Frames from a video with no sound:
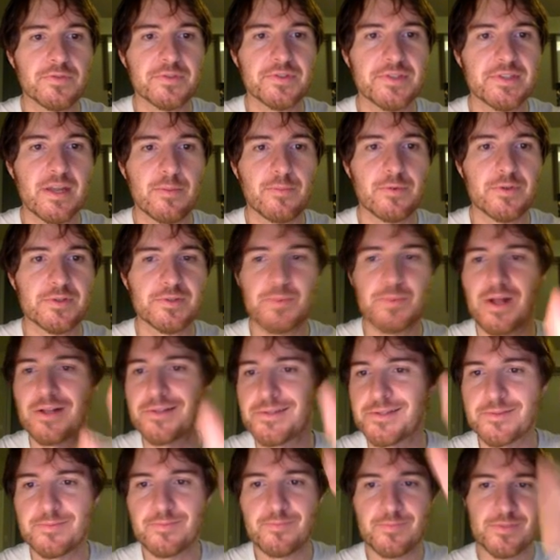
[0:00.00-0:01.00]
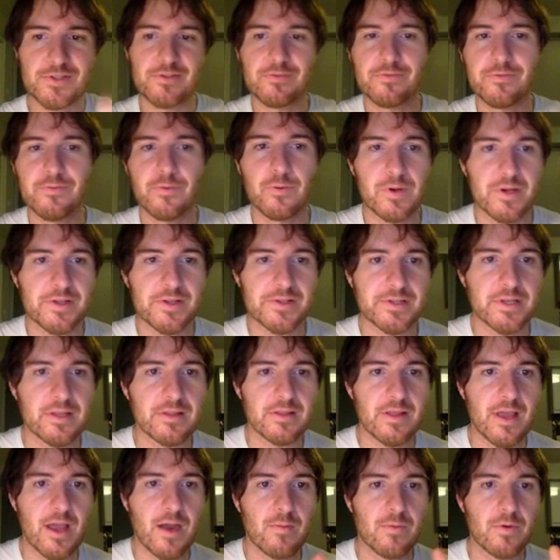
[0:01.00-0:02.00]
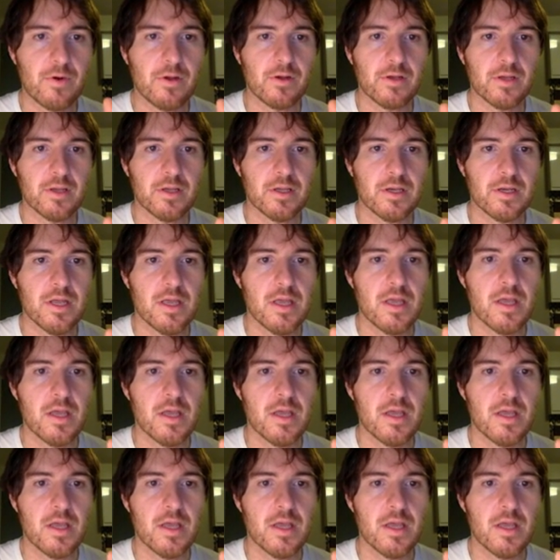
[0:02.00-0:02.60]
and sample responses. Mr. Fortin doesn't need that. We're all good.